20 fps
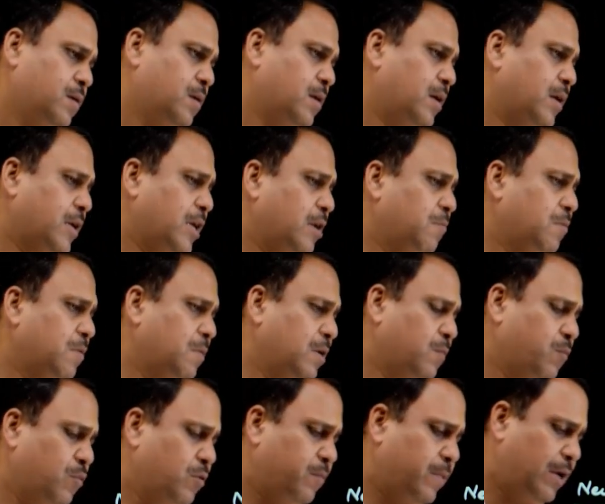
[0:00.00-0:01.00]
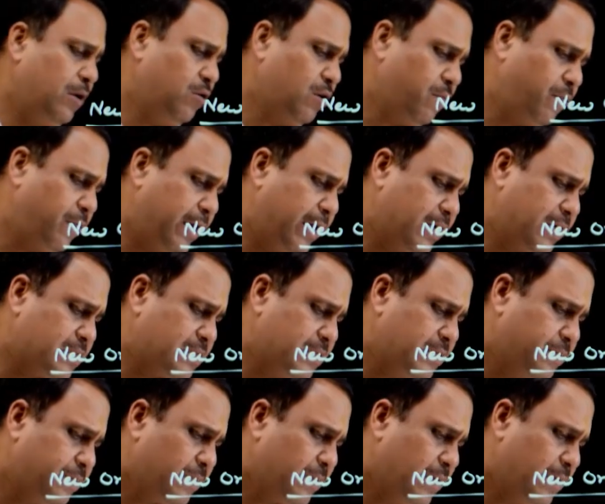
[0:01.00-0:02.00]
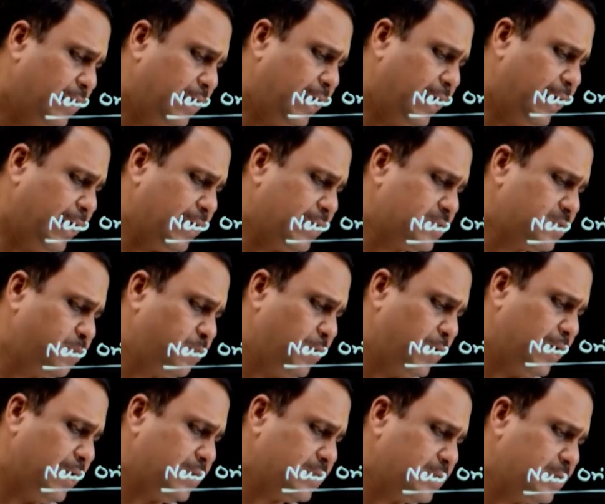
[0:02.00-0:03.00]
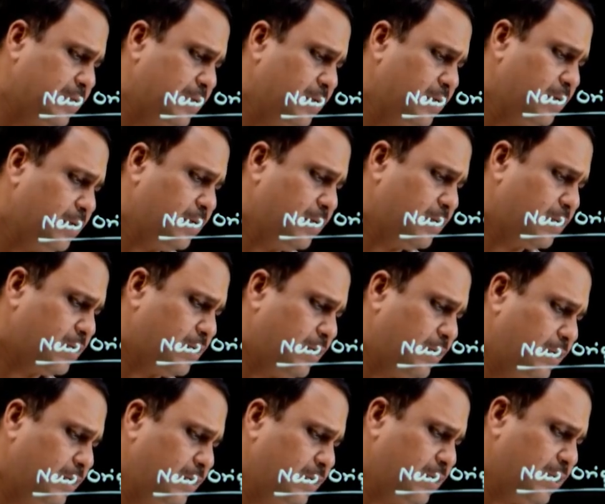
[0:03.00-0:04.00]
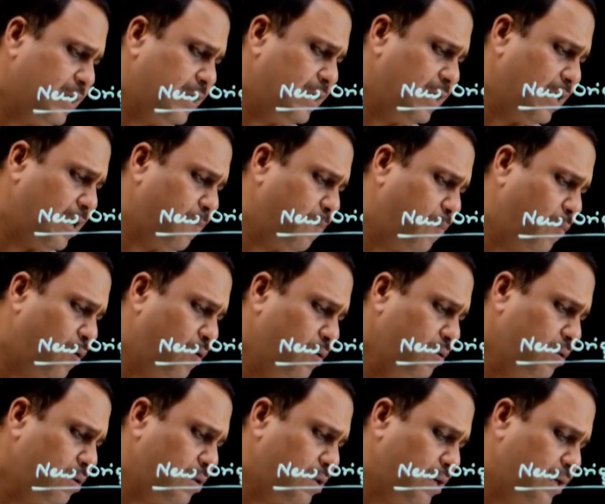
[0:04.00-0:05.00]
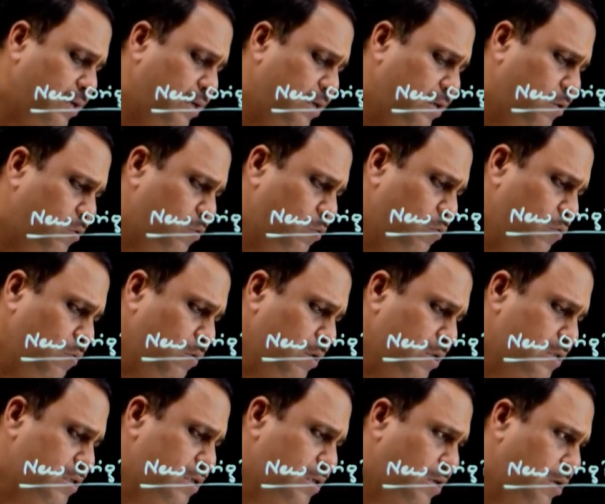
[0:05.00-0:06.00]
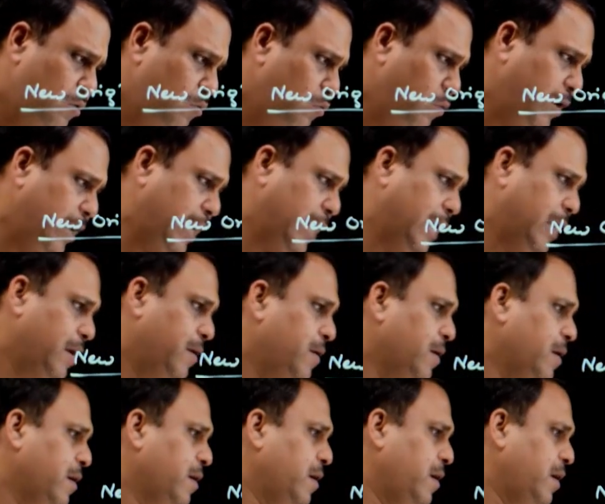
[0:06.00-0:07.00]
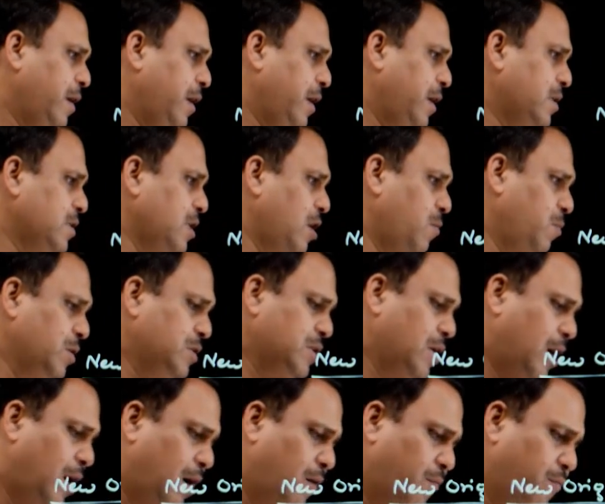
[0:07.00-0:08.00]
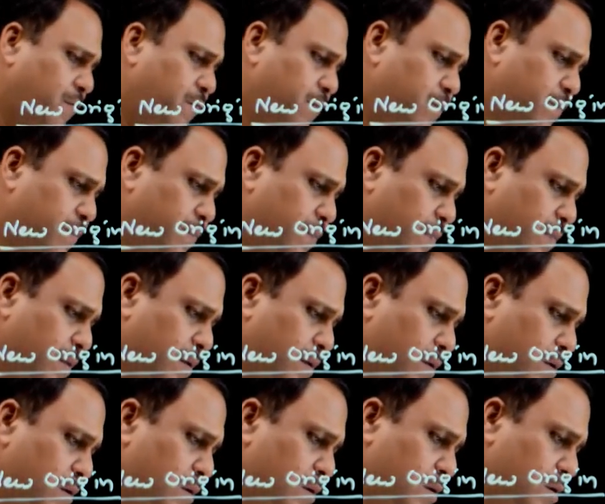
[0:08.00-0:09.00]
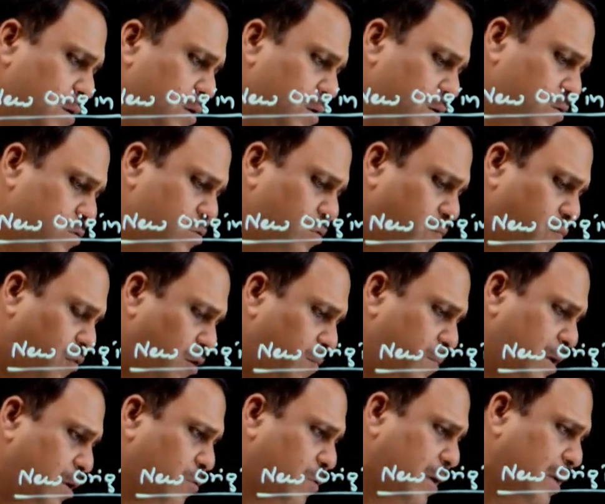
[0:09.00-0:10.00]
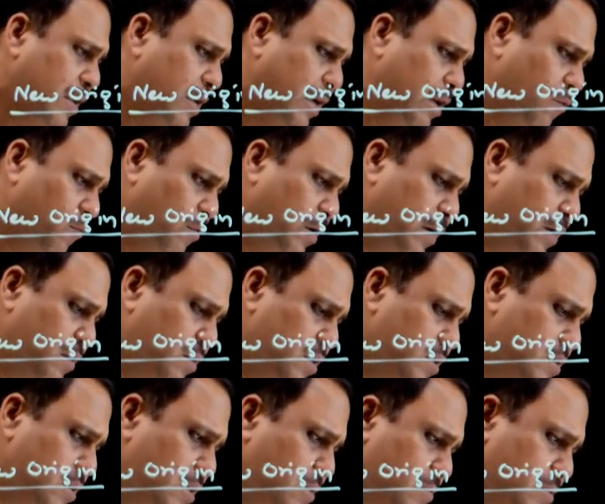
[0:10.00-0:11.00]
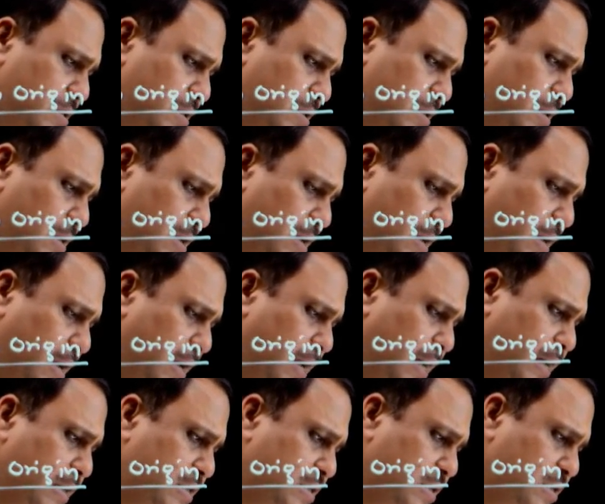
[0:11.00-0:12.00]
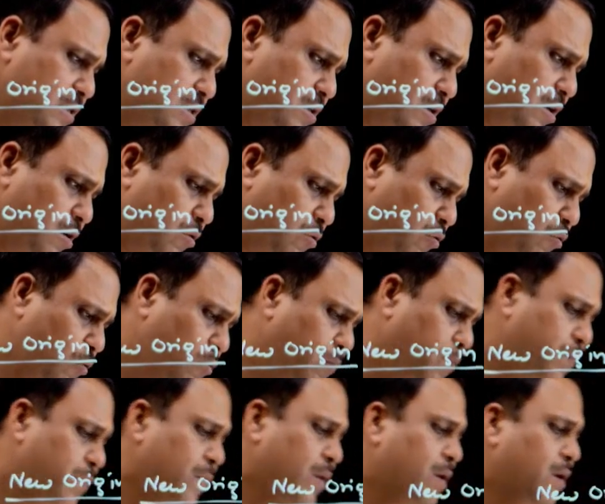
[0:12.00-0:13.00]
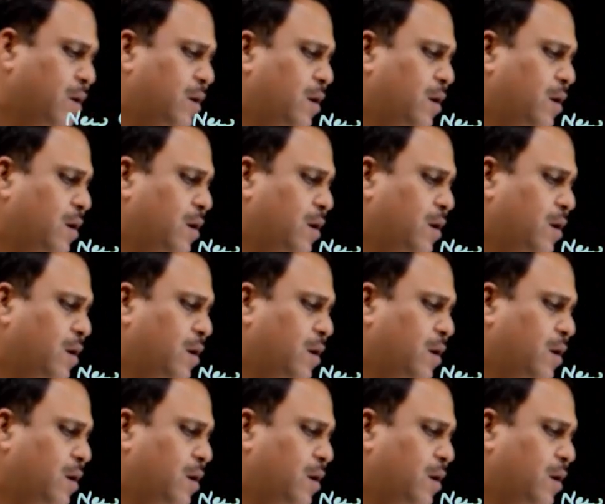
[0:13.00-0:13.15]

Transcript: Again we will put value of x. X plus 33 upon 32 is equal to a. A is how much? Half. So from here you can calculate, this gives x is equal to